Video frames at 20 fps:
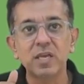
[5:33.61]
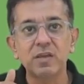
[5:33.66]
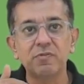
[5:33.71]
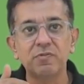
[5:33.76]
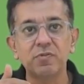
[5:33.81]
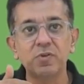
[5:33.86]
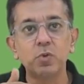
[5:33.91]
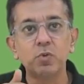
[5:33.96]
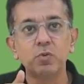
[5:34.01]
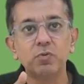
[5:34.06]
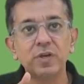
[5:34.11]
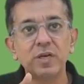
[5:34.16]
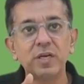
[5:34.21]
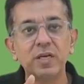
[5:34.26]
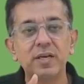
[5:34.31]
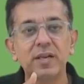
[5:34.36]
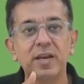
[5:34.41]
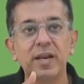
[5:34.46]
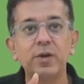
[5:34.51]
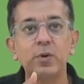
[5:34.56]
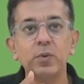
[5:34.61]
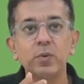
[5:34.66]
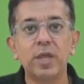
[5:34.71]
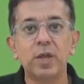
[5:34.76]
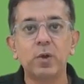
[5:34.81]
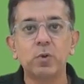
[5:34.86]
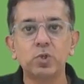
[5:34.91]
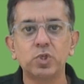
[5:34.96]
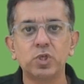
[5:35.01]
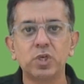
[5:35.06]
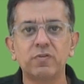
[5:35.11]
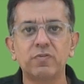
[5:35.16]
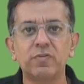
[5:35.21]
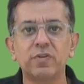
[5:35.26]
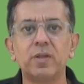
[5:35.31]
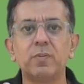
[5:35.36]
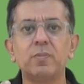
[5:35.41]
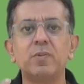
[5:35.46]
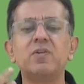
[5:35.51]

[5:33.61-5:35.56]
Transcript: if you will try to negotiate with him,